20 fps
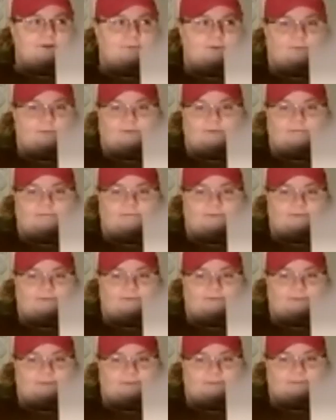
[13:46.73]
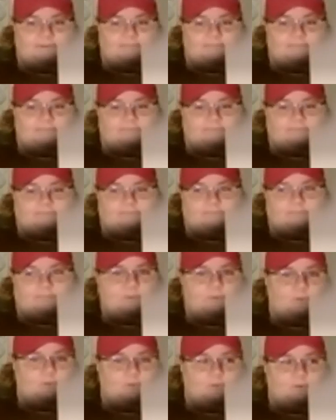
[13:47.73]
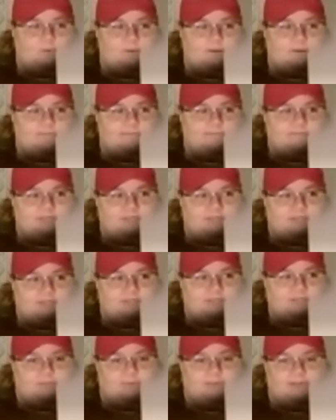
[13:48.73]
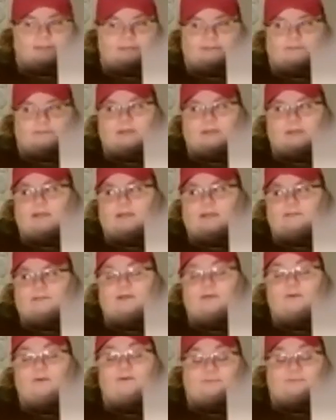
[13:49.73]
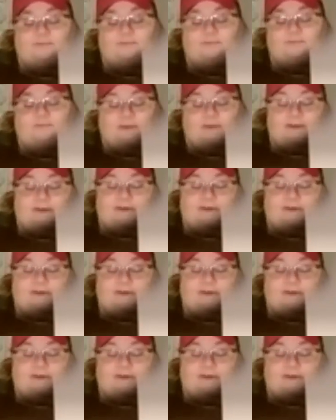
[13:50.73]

will have like people won't have a chance to play. Like because I don't expect that